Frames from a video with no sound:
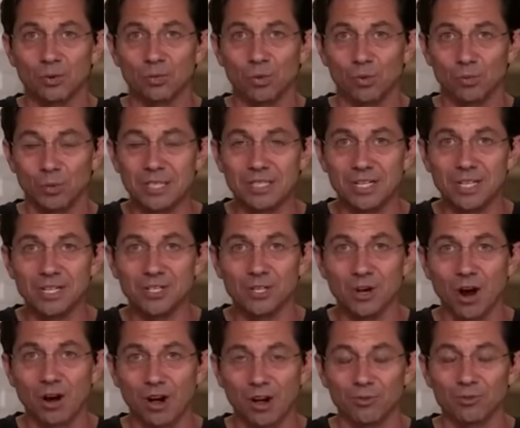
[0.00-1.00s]
when we teach
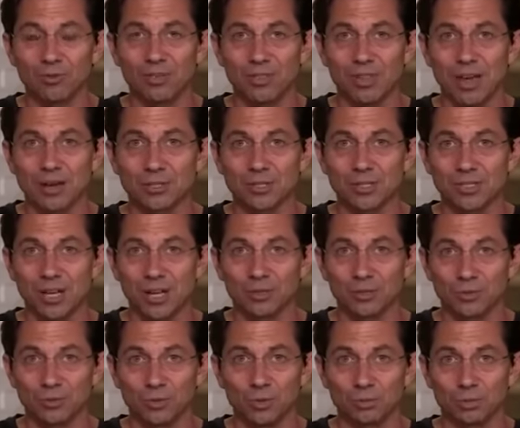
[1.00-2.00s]
our
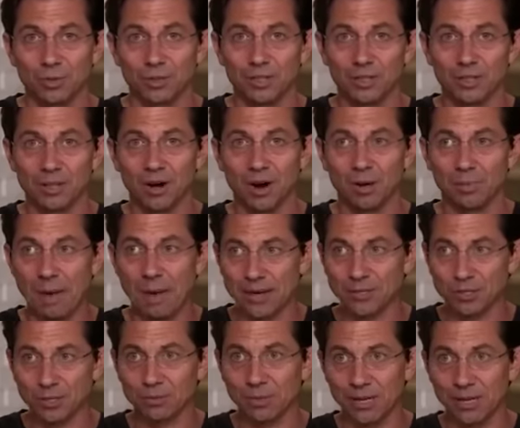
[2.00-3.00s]
$100,000 group our
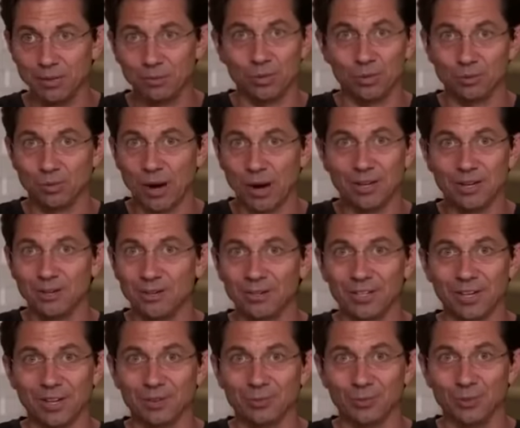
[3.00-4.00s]
mastermind that we do right here
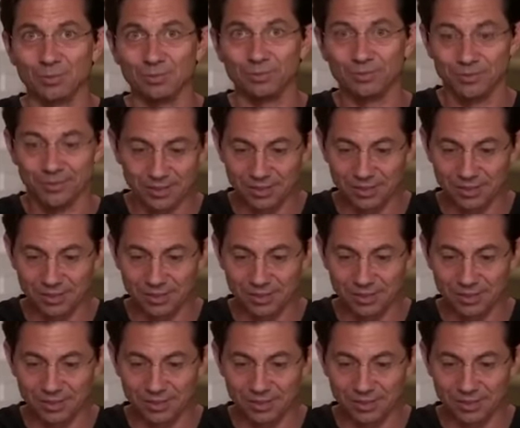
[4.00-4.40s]
in the other room.